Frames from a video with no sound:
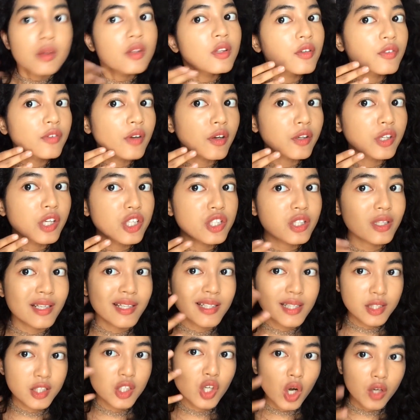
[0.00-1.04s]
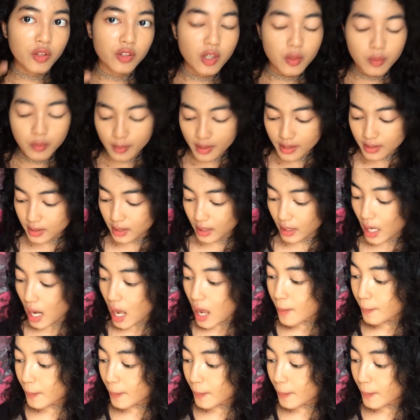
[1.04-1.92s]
The foundation is sitting on top of my skin.